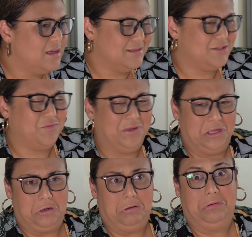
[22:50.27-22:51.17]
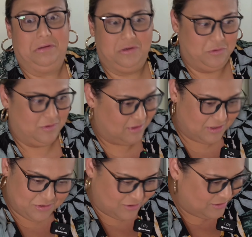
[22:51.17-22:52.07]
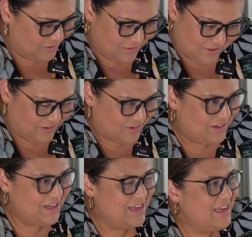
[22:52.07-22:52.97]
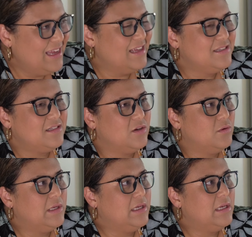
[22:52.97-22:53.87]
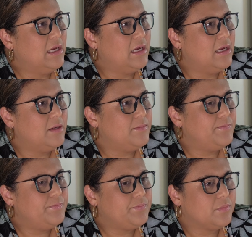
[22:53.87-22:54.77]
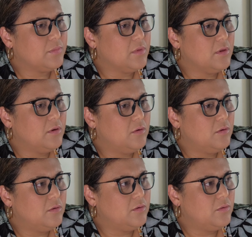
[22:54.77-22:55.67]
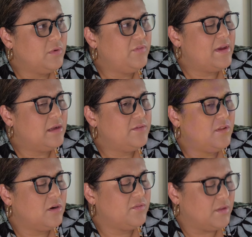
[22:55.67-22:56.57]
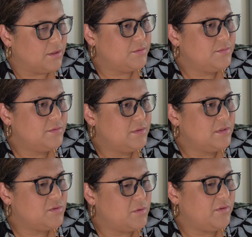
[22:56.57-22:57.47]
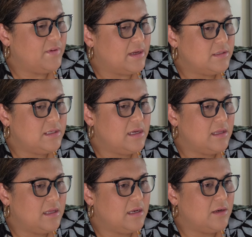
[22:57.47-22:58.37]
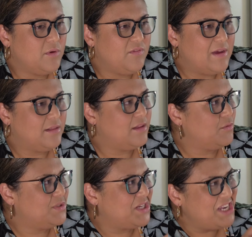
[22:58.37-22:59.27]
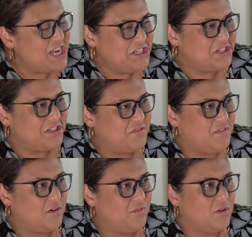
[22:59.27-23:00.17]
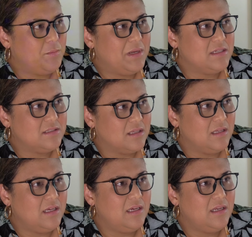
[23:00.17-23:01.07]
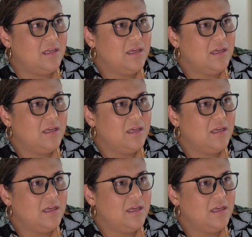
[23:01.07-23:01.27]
And so we're like, "Oh, Google low code, no code," and so we found Flutterflow is what we found, and then we found that there was a connection to Flutterflow because the lead